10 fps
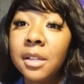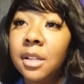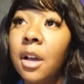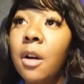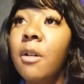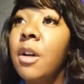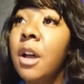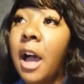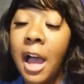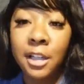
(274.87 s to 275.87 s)
So
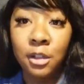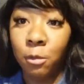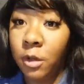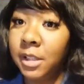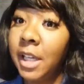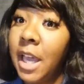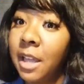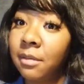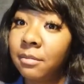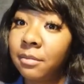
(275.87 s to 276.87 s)
once
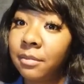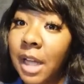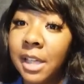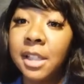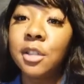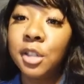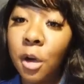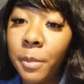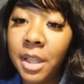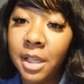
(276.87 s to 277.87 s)
again I said,
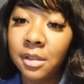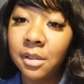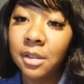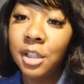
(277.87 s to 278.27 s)
show me this.